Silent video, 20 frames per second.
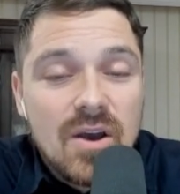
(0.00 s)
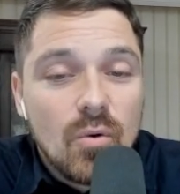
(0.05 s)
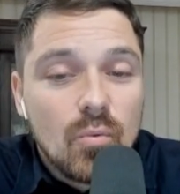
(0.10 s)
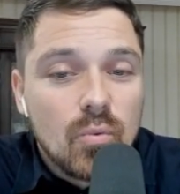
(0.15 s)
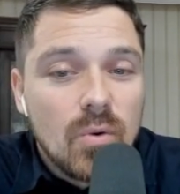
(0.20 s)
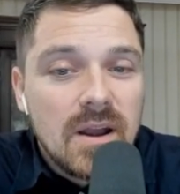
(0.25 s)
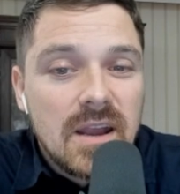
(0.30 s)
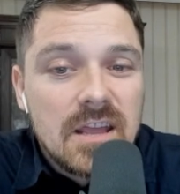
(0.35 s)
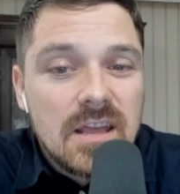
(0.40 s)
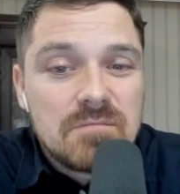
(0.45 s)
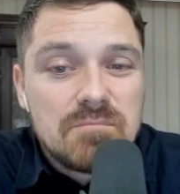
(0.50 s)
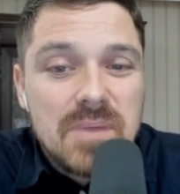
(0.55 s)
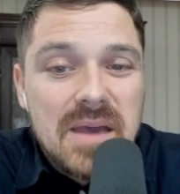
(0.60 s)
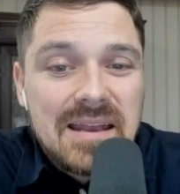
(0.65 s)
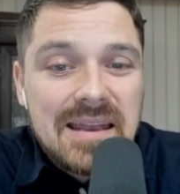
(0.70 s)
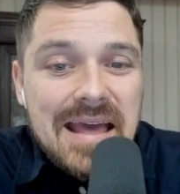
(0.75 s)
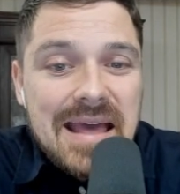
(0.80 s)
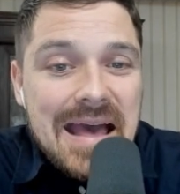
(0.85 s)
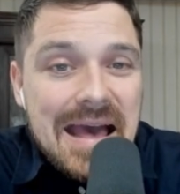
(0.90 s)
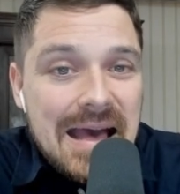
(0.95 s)
running
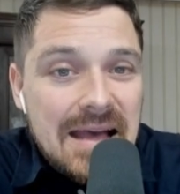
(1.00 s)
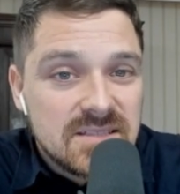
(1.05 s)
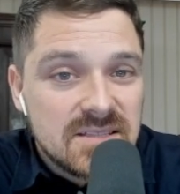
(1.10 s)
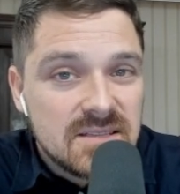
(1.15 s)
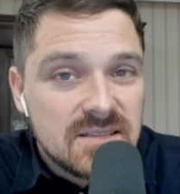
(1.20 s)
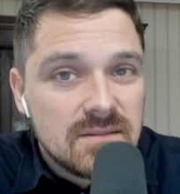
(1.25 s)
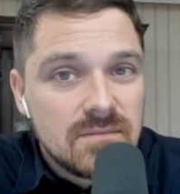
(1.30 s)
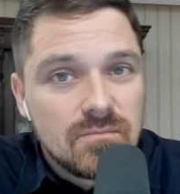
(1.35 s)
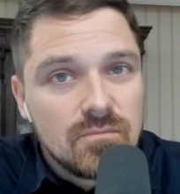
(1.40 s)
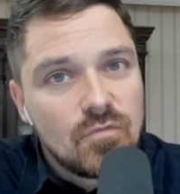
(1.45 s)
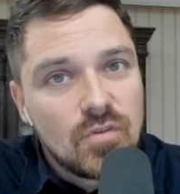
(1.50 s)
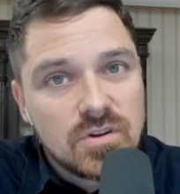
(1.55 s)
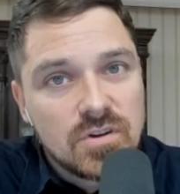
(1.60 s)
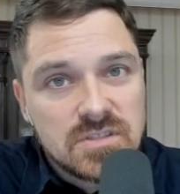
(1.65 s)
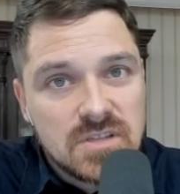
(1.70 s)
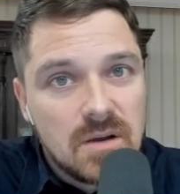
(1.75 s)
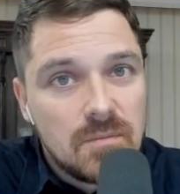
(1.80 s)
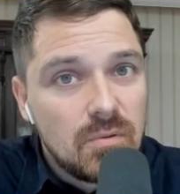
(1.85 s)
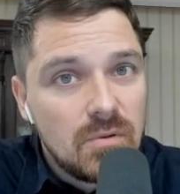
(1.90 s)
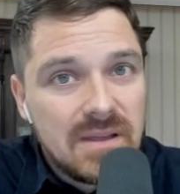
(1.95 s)
paid ads, for
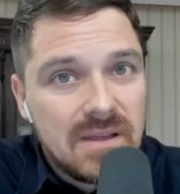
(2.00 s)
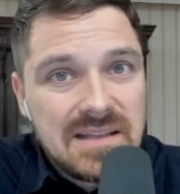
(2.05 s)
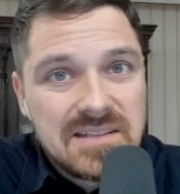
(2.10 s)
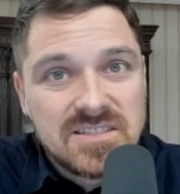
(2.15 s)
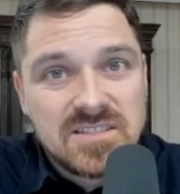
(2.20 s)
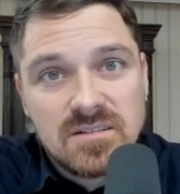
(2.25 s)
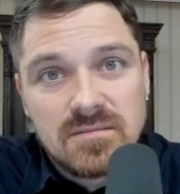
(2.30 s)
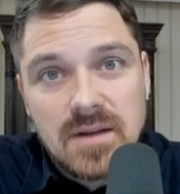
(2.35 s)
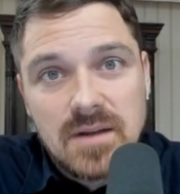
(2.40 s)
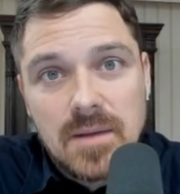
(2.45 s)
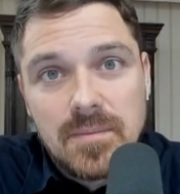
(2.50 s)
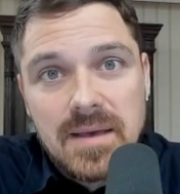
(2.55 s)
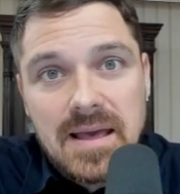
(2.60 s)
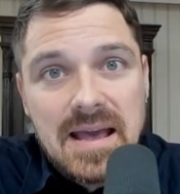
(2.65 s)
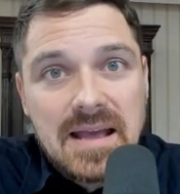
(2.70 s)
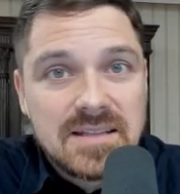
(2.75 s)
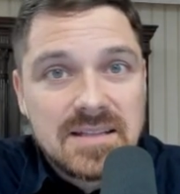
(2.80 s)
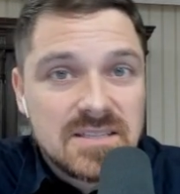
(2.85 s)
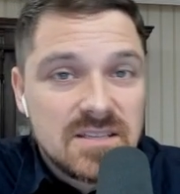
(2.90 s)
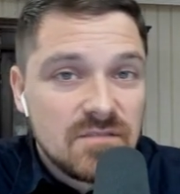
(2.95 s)
example, Instagram
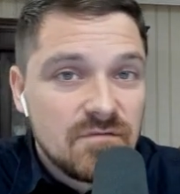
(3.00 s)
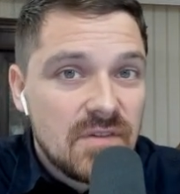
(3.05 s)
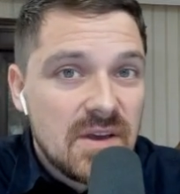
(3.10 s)
ads,